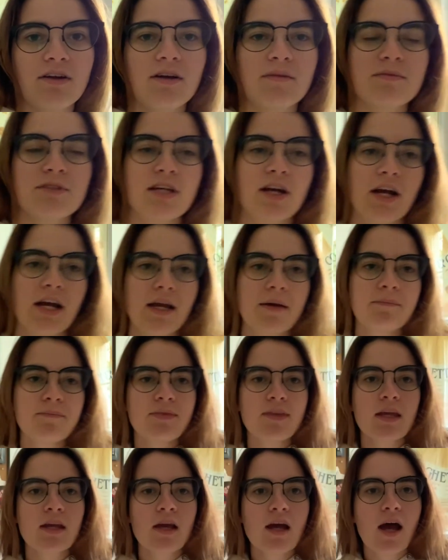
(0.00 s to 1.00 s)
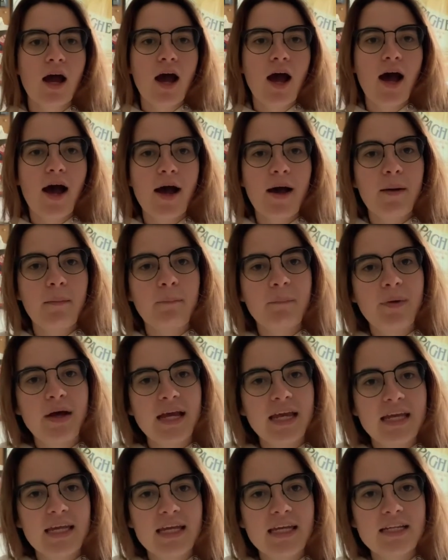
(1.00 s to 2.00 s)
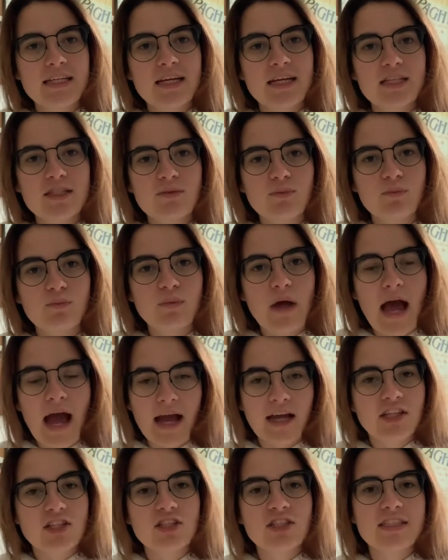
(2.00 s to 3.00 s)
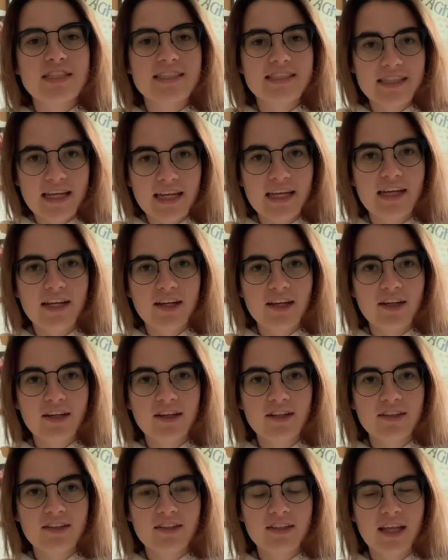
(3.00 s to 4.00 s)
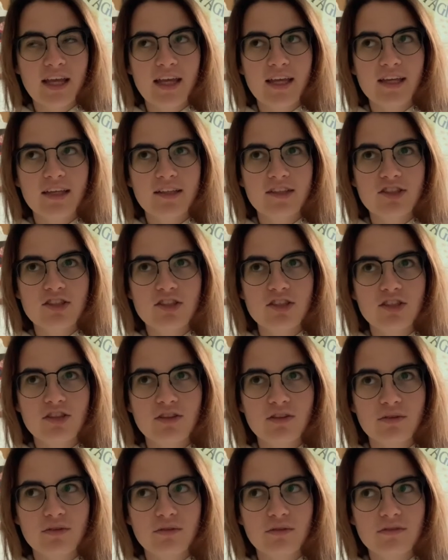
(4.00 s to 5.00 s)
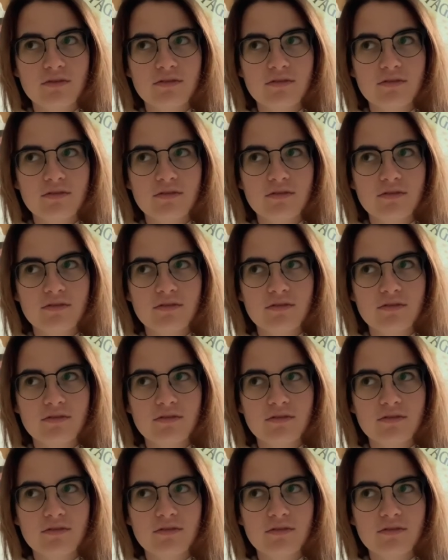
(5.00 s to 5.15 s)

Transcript: I'm sorry. But he does actually sit here like to